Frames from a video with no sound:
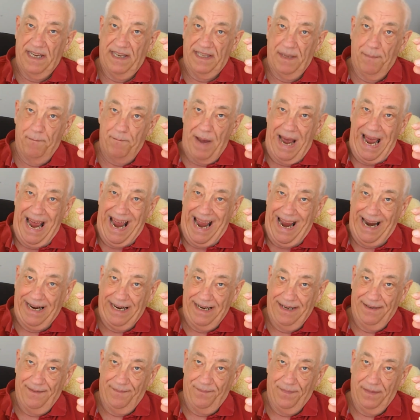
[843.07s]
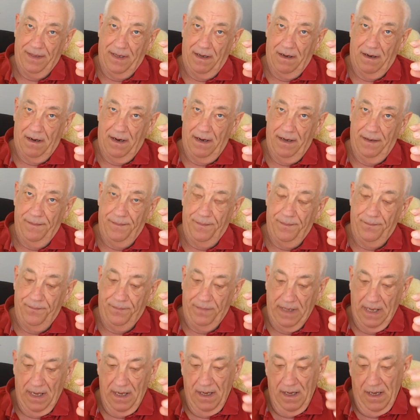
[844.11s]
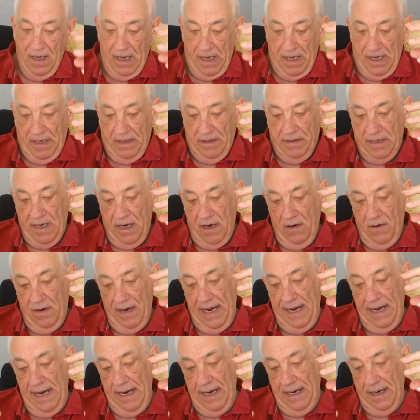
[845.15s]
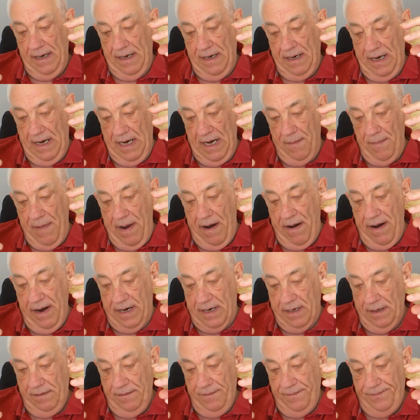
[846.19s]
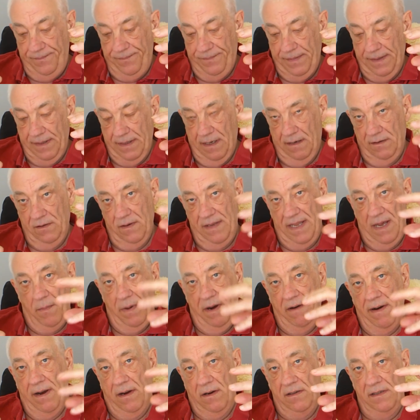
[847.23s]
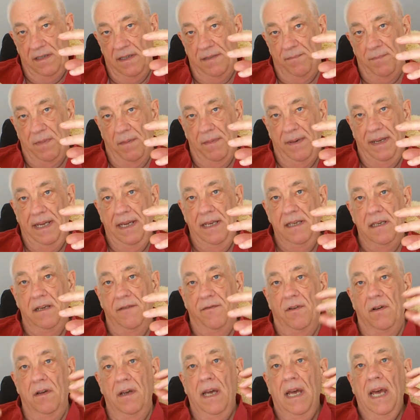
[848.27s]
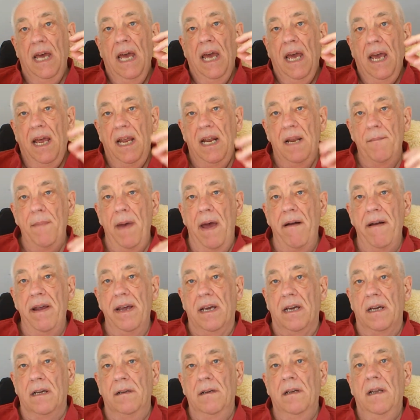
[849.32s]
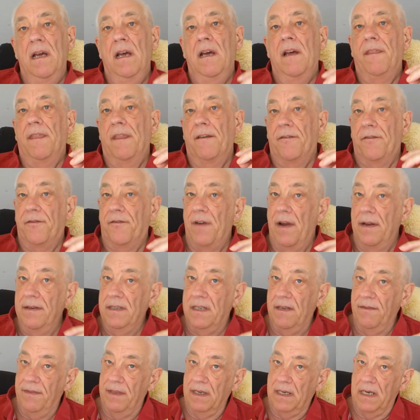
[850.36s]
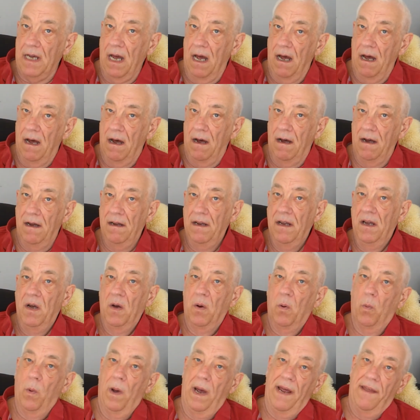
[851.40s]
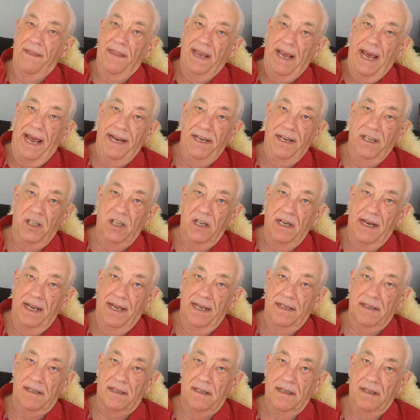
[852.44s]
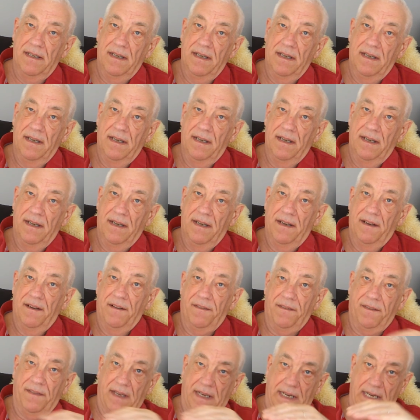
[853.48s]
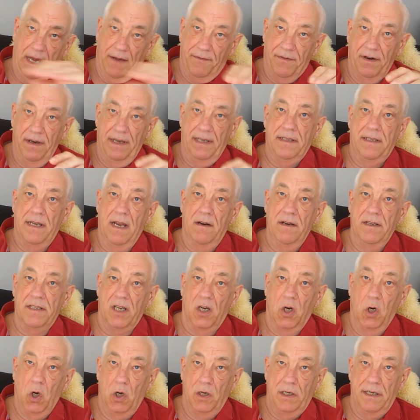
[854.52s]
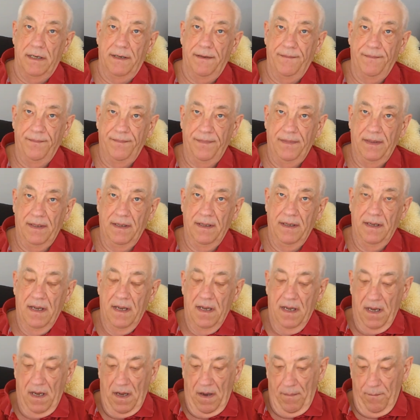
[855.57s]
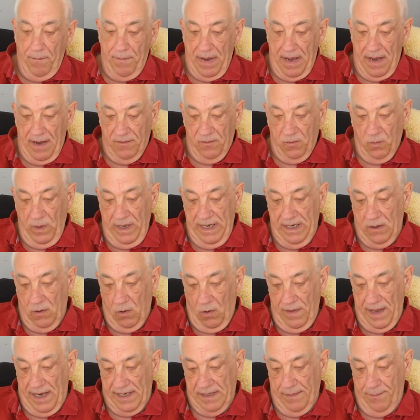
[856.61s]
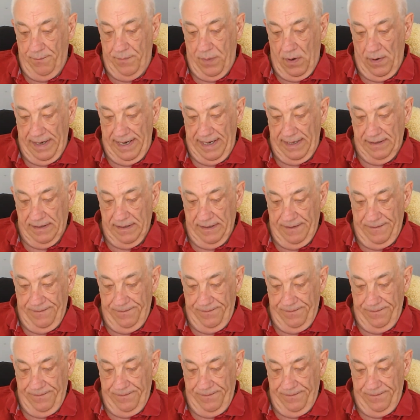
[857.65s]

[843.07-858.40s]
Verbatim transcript: at the back, all right? So in American, I'll do it that way around because it's probably easier for you. In American, the front of the car where the engine is, the cover is known as a hood, but we call that a bonnet.